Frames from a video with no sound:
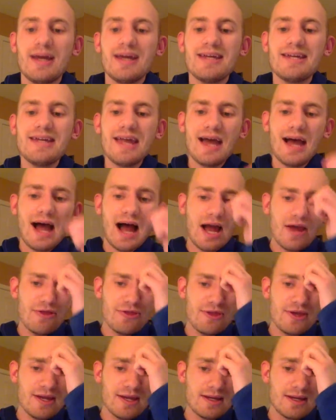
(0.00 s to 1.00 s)
Yeah, I
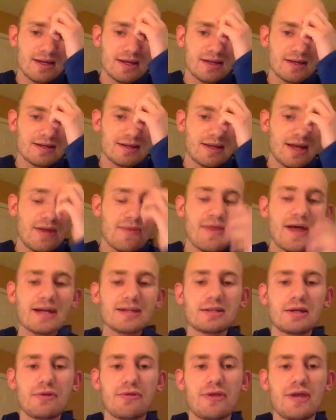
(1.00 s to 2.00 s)
think, and
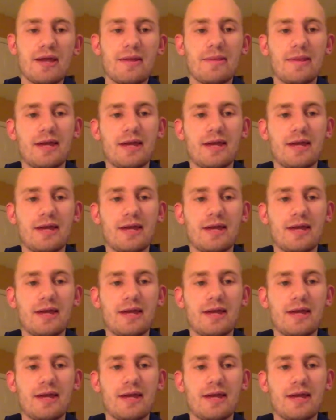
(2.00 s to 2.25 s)
that's the thing.